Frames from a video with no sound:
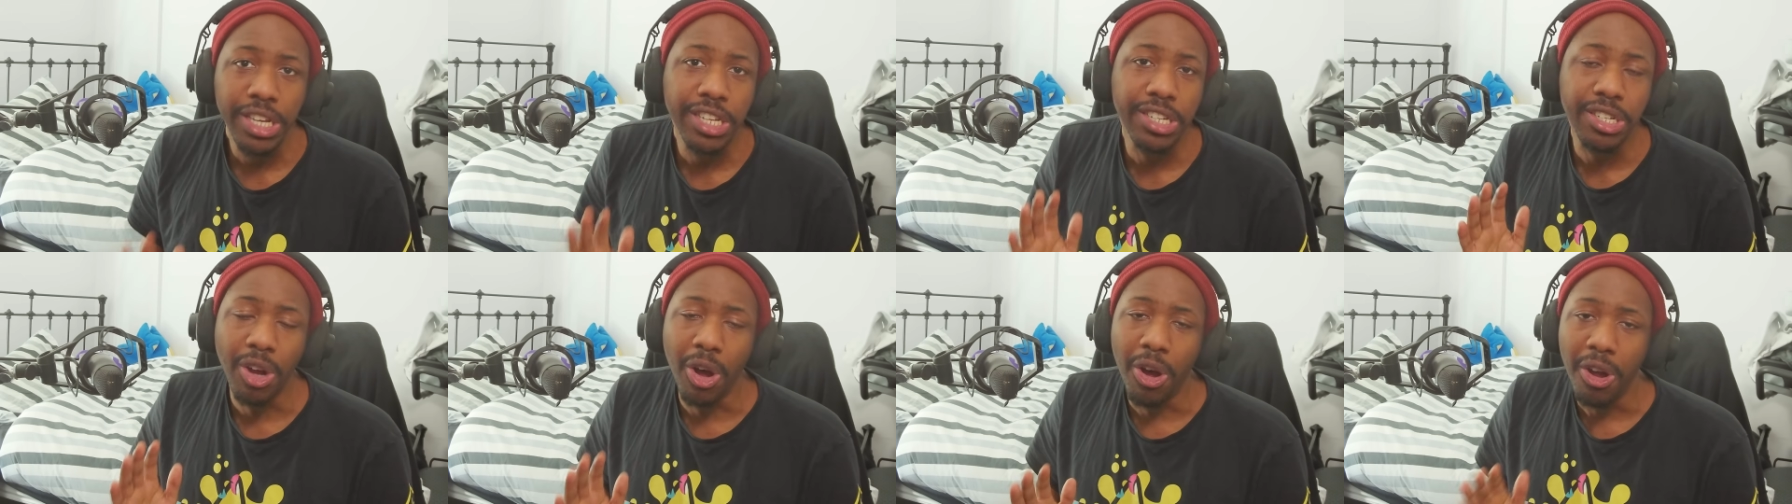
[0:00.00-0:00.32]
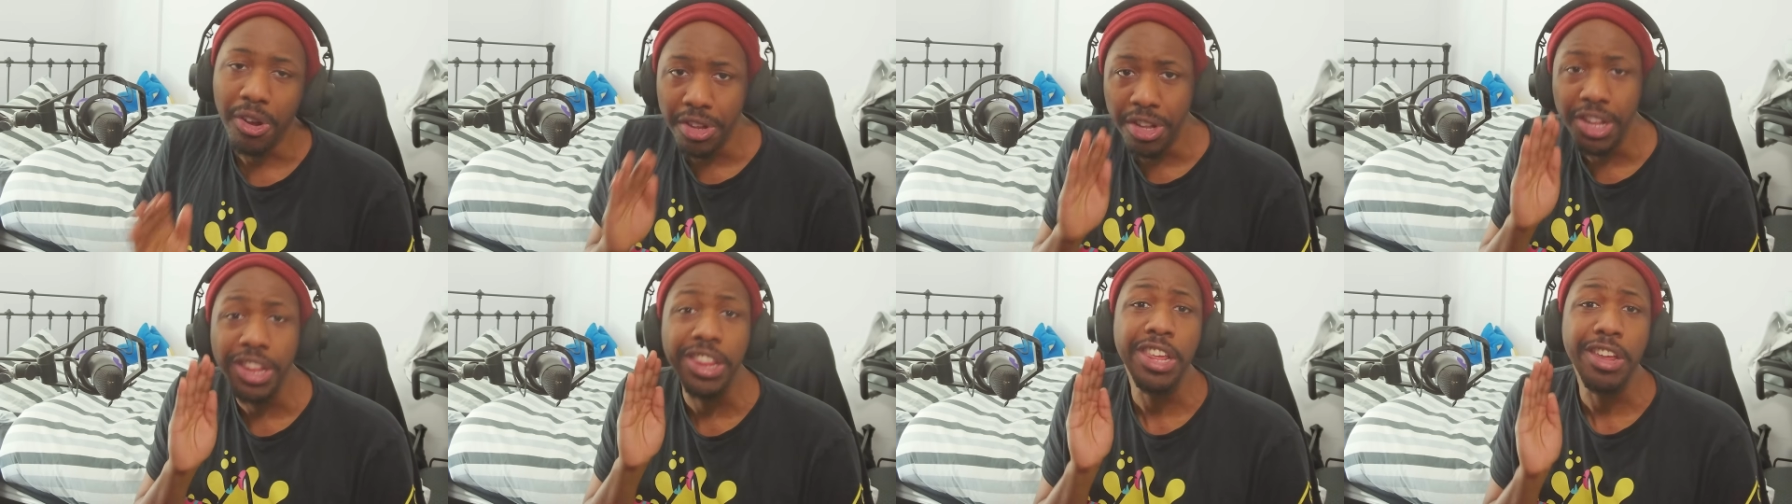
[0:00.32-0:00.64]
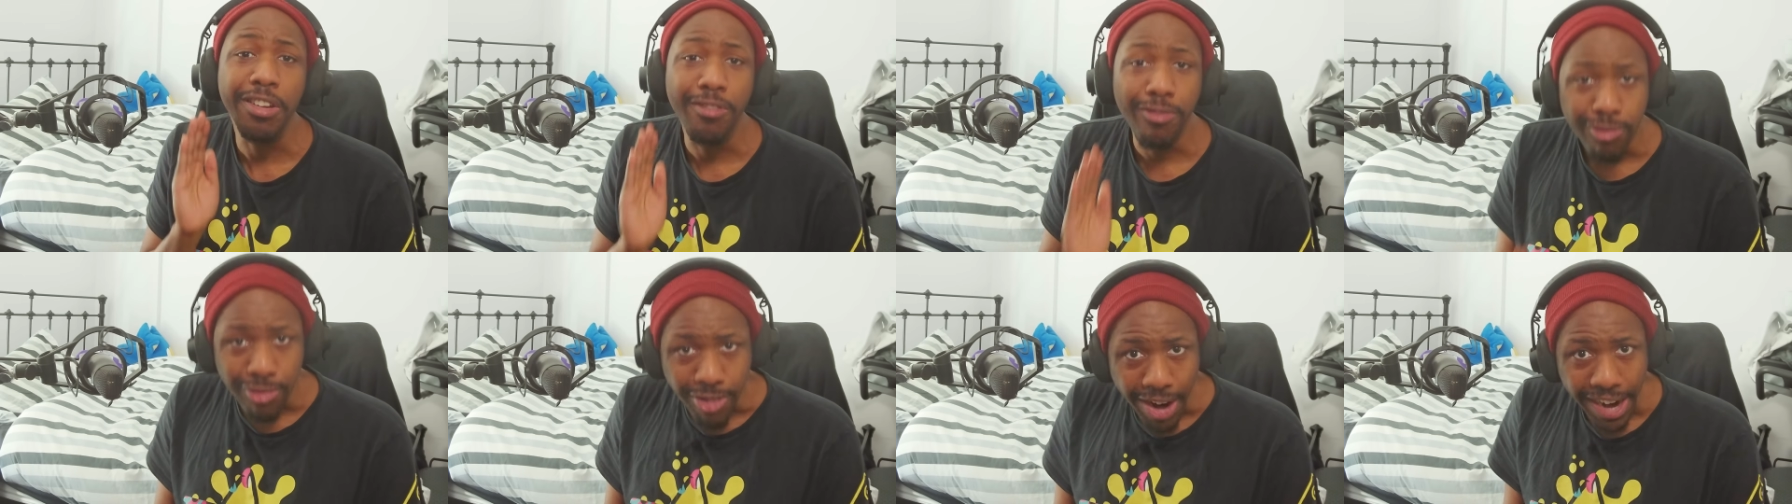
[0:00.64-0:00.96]
is on
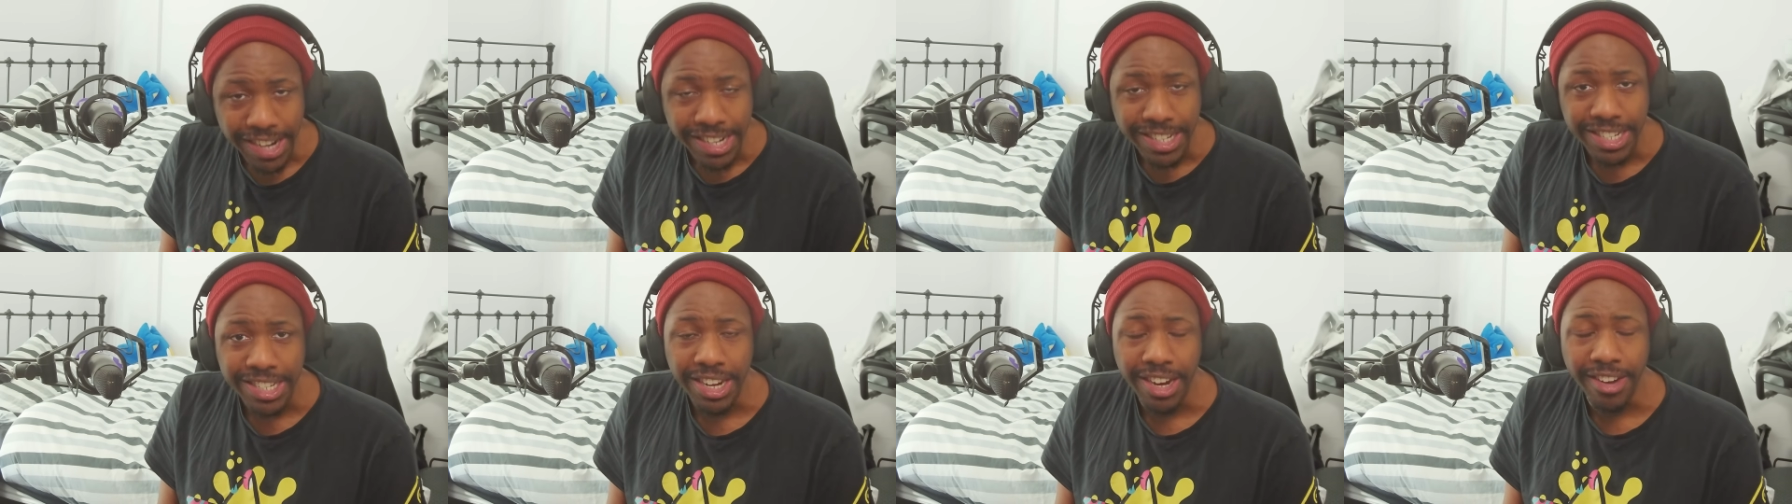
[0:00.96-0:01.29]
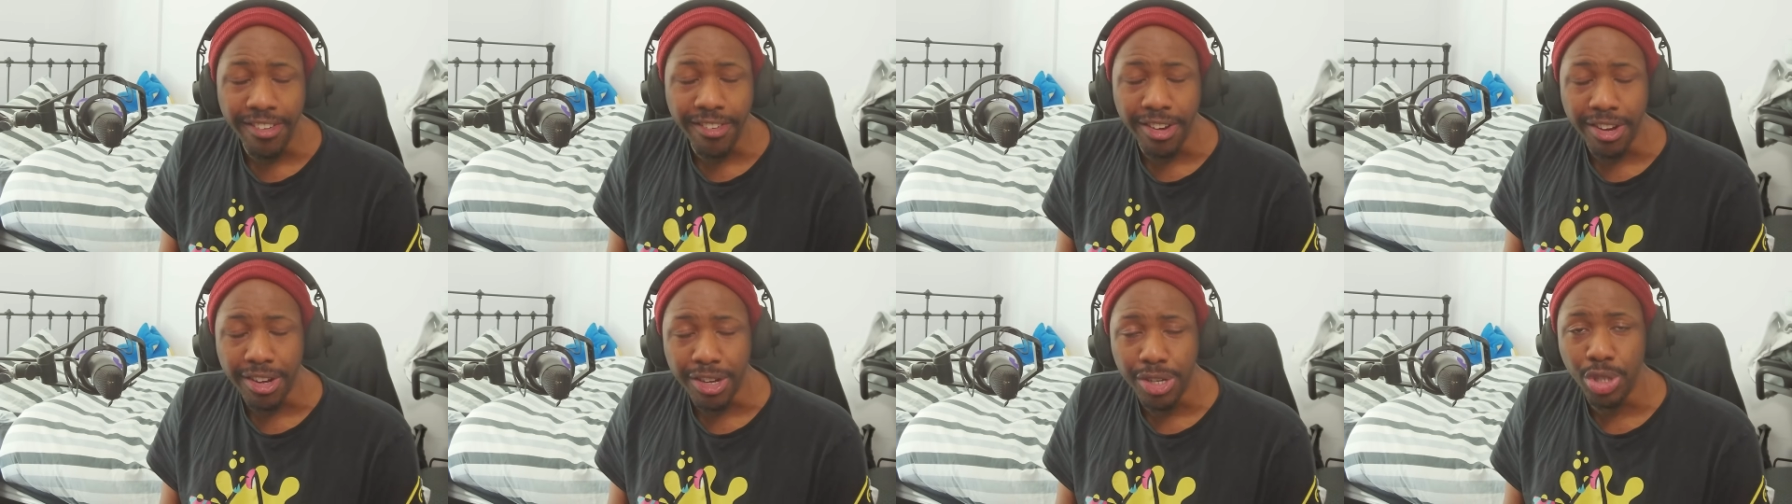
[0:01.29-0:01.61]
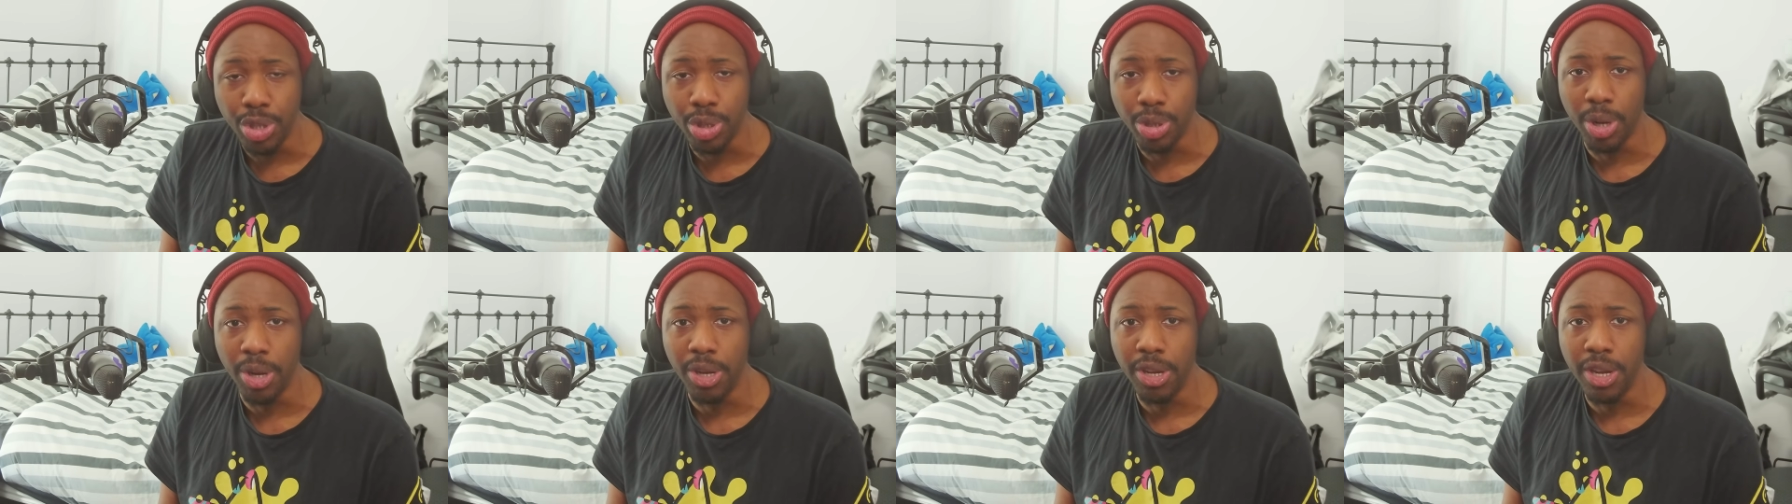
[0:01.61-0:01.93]
the right side of the
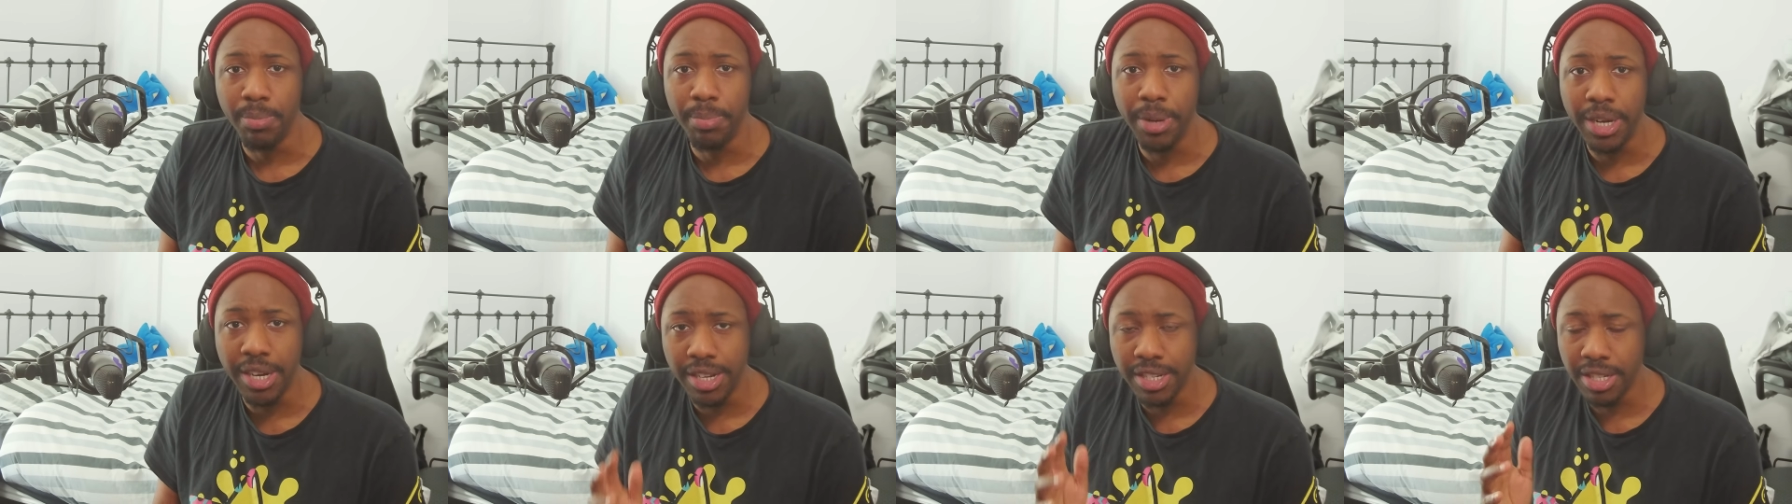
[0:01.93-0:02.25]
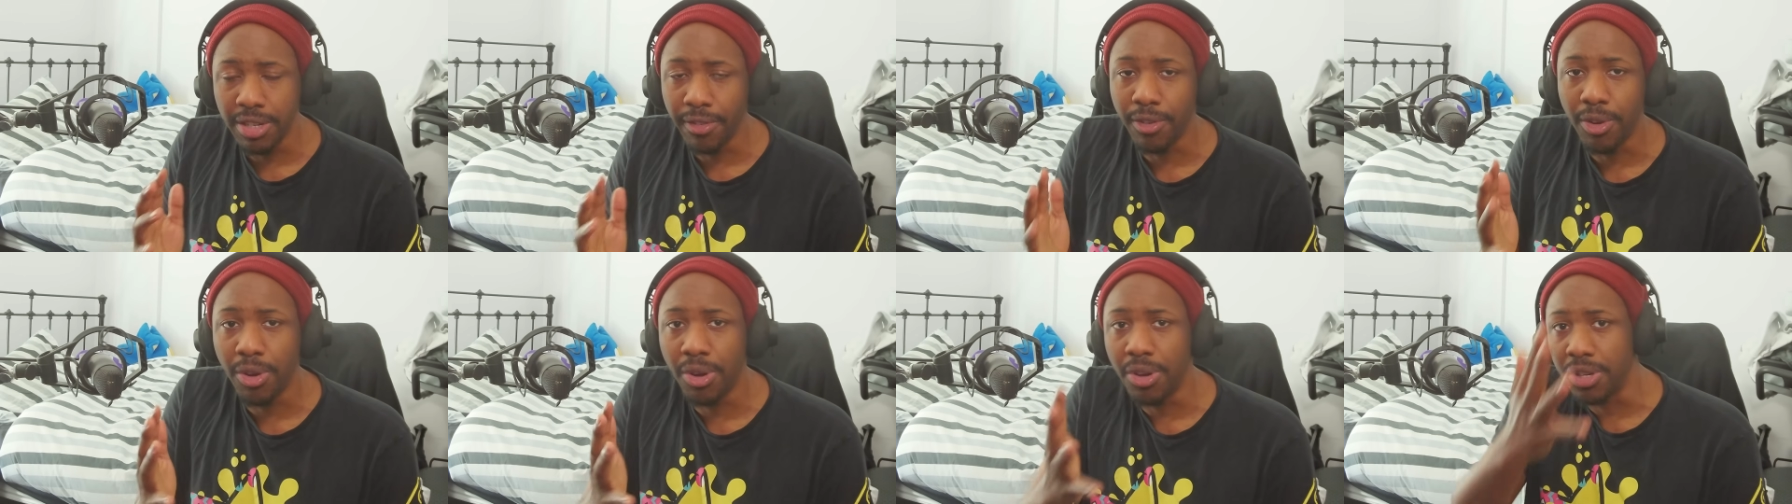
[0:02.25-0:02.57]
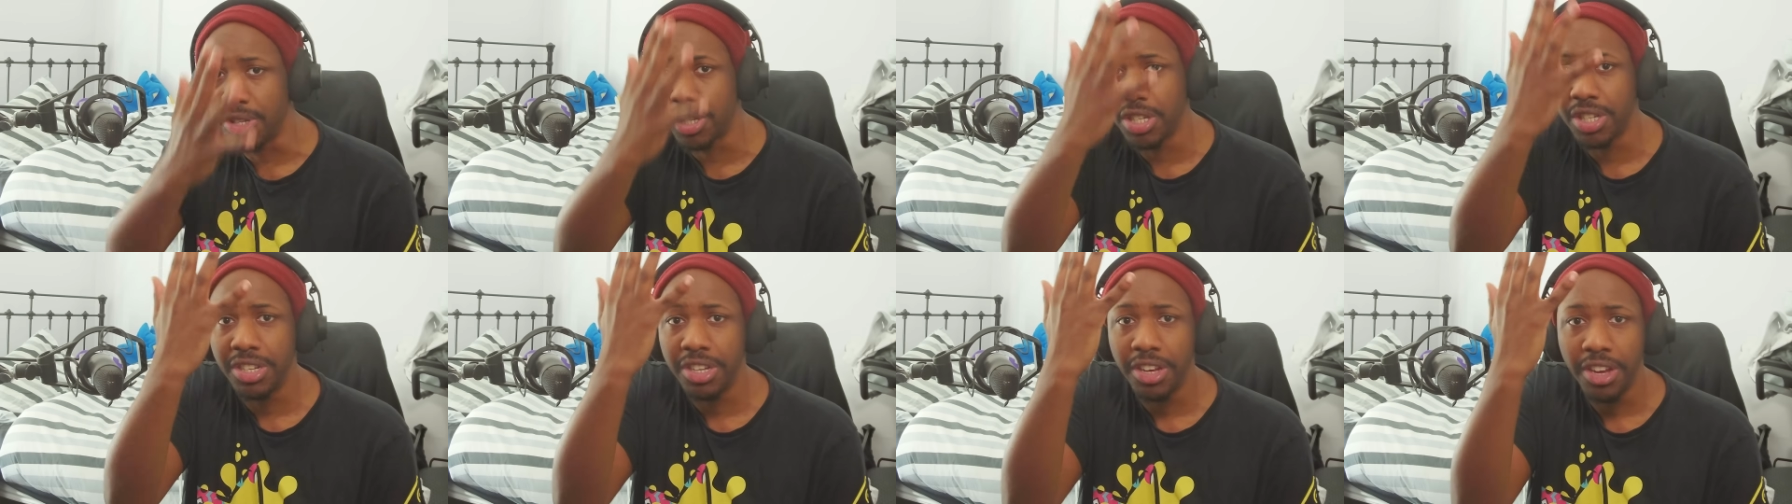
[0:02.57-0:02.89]
controller, because of
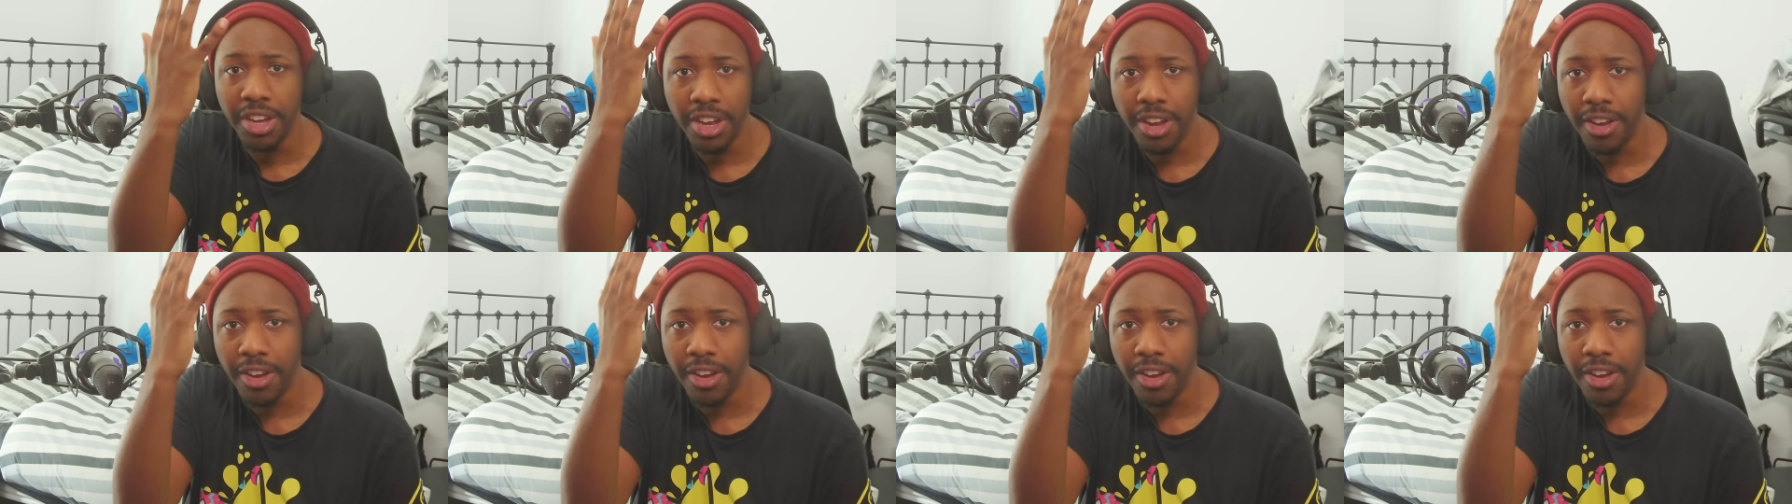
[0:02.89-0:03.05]
course,